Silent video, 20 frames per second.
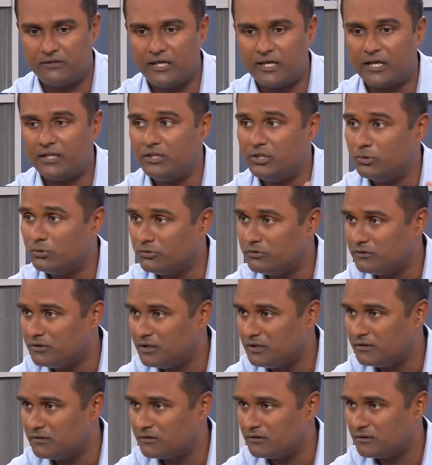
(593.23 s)
they can use
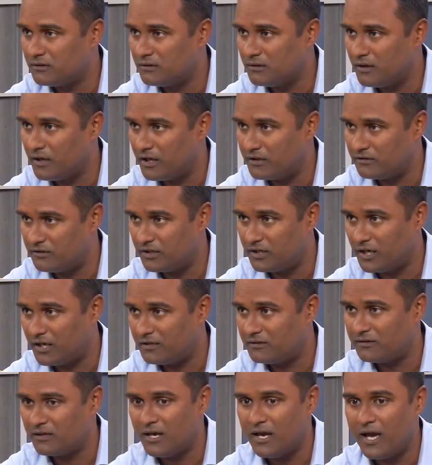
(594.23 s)
these
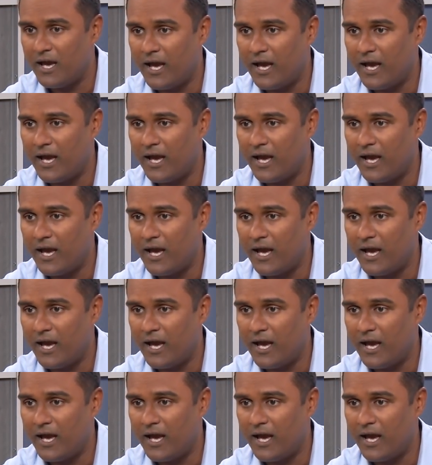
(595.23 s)
SDKs